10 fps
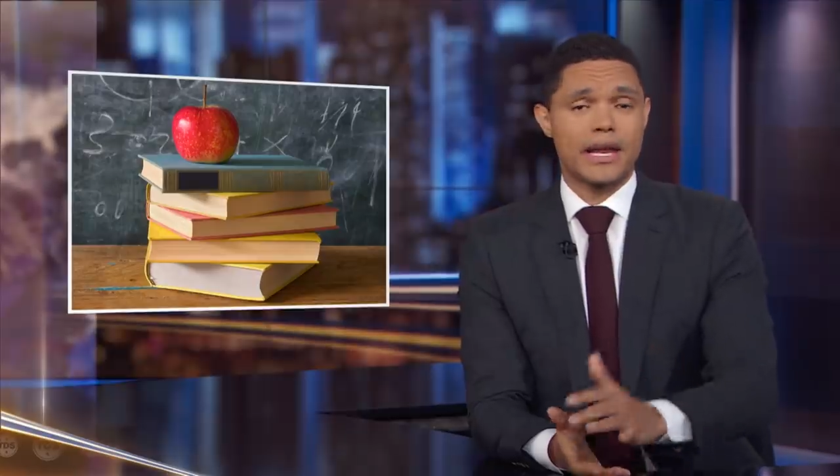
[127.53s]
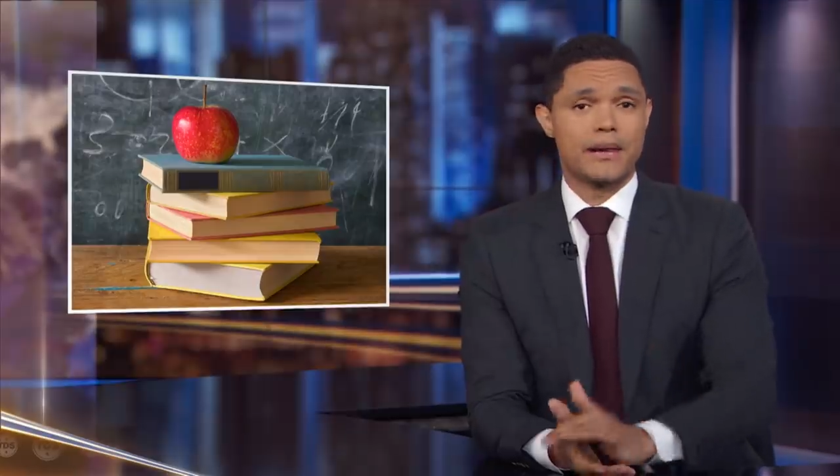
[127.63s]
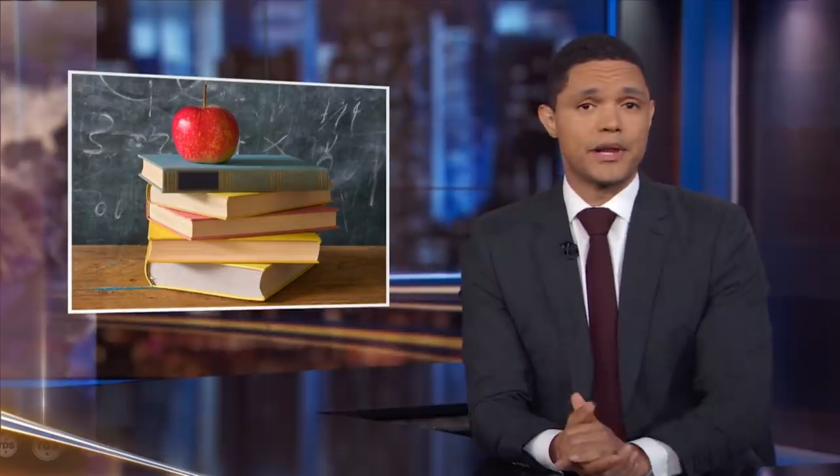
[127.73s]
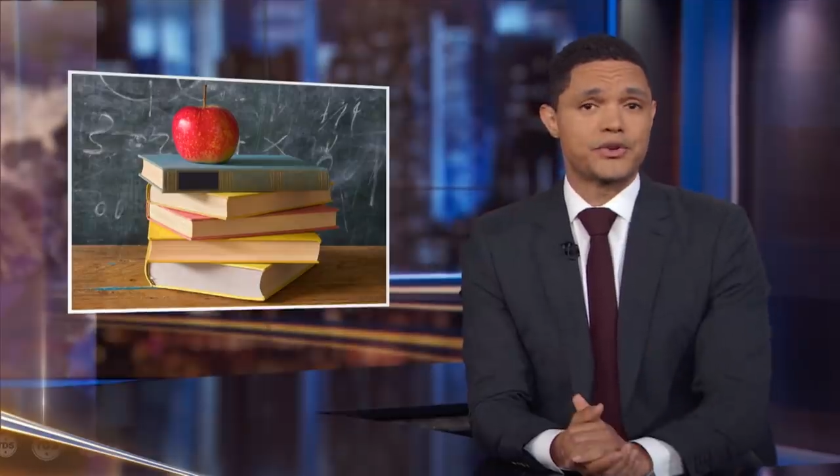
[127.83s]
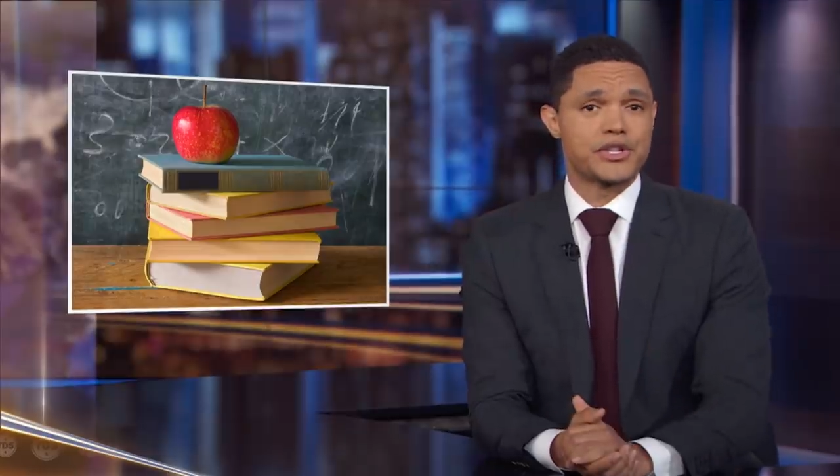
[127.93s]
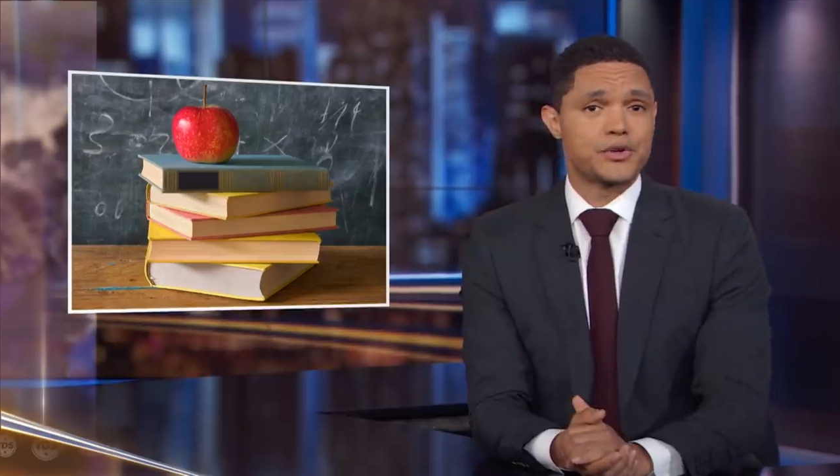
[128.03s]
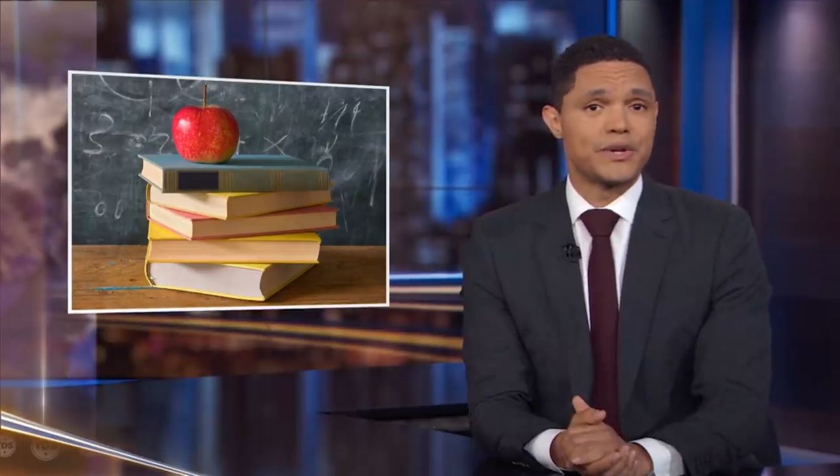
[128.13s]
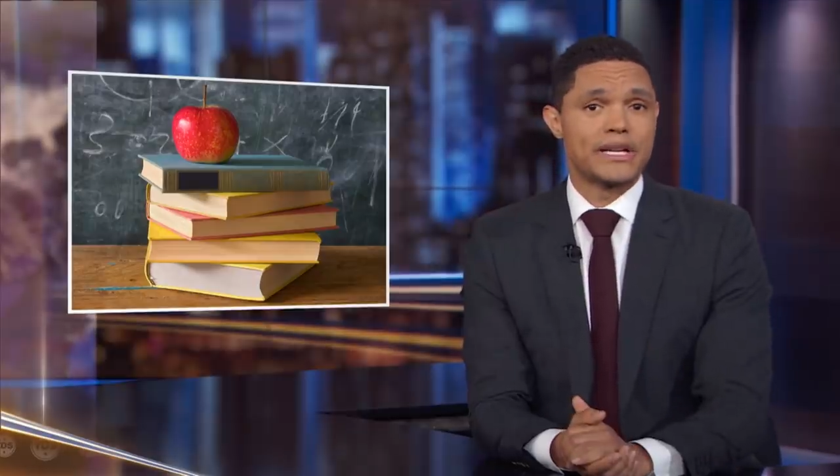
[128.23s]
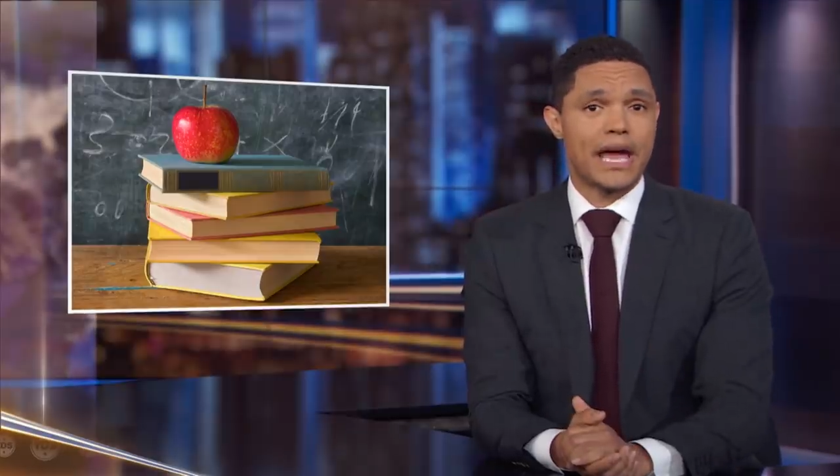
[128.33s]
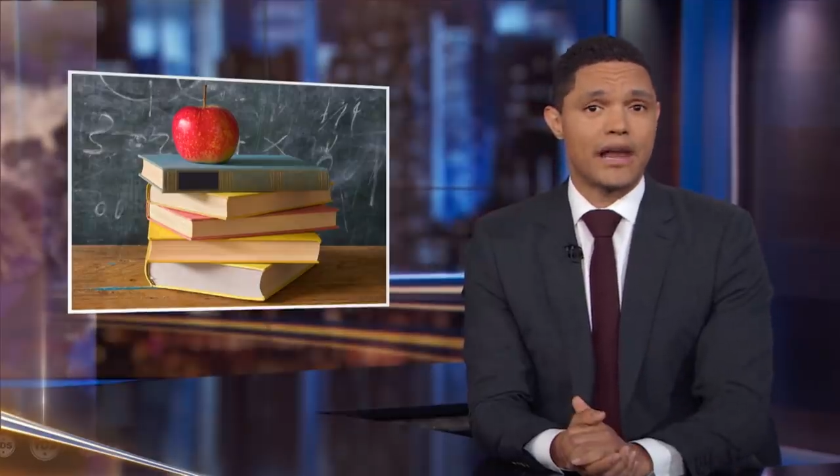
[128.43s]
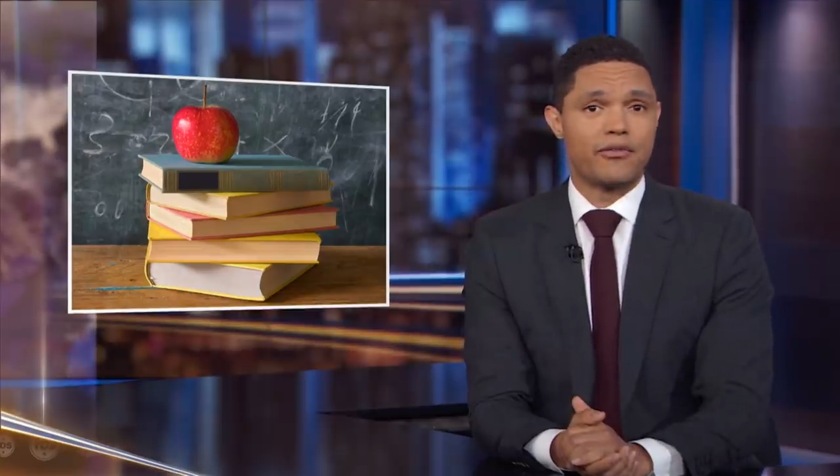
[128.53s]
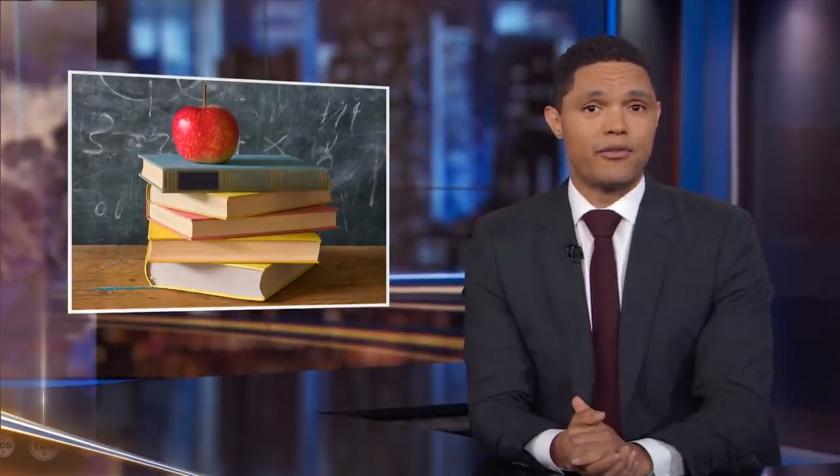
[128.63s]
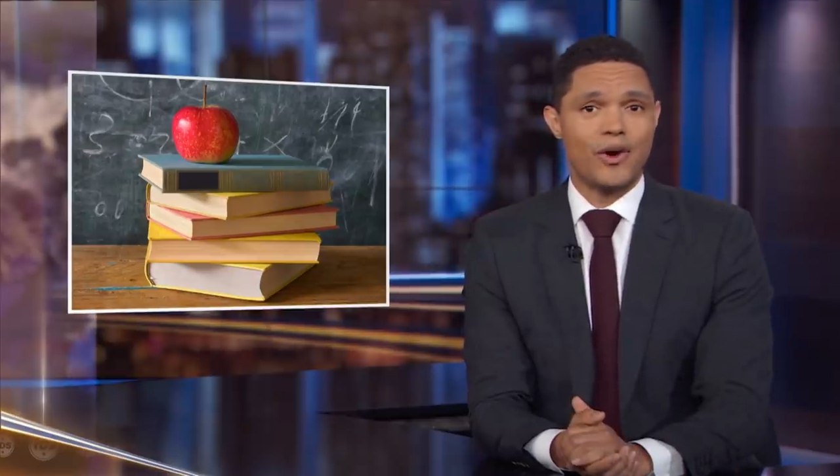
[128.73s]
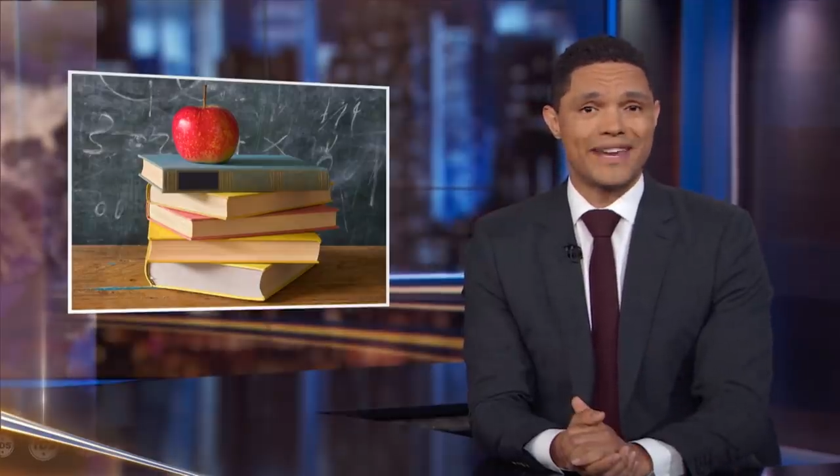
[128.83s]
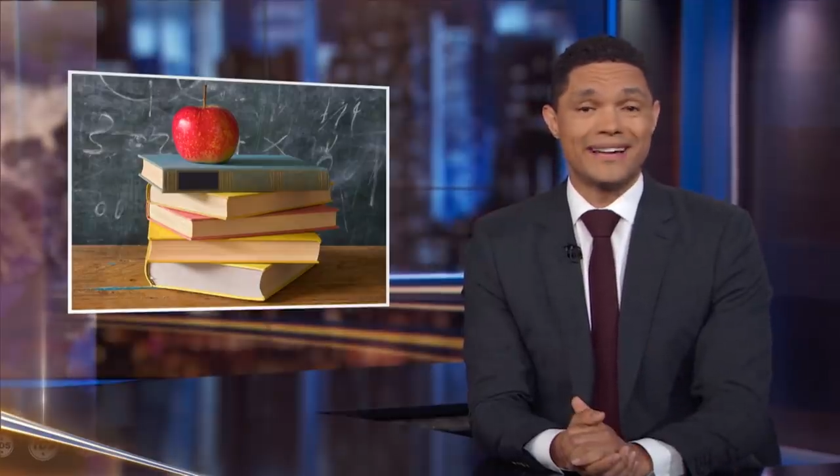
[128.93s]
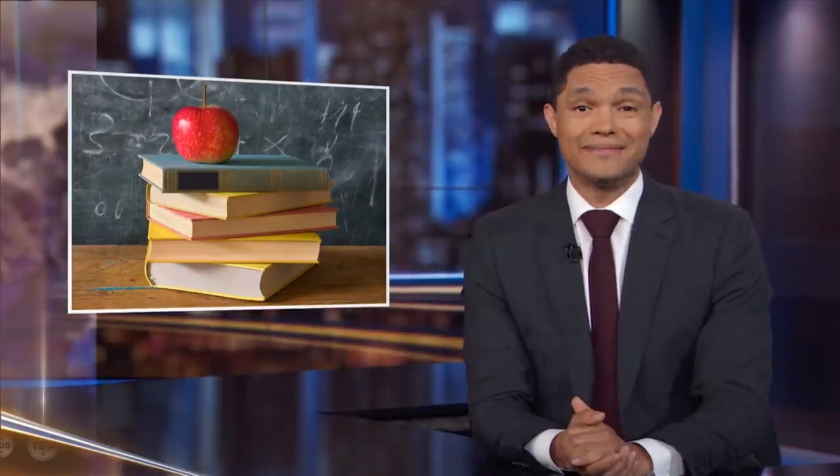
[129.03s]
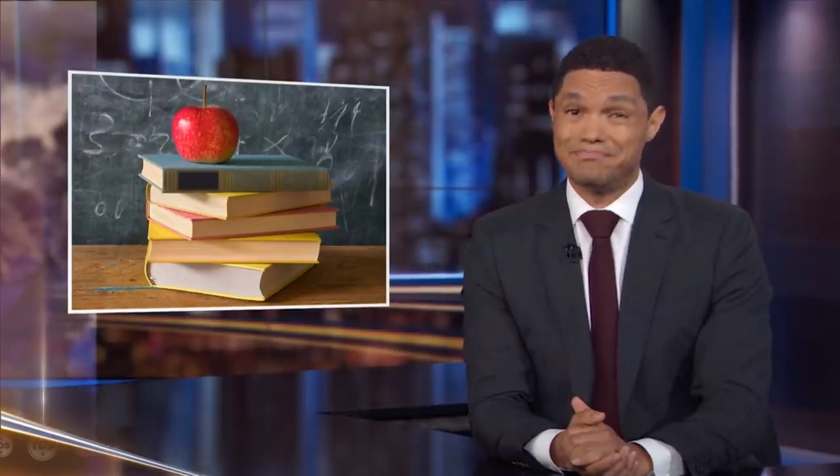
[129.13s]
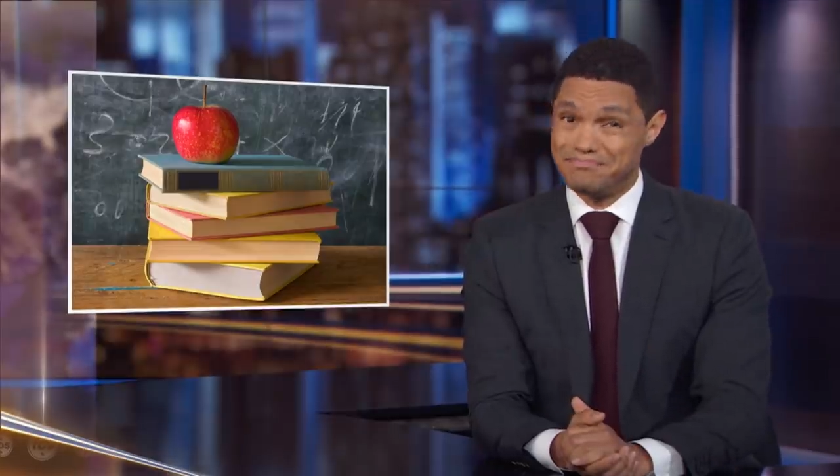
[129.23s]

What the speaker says: elementary school in California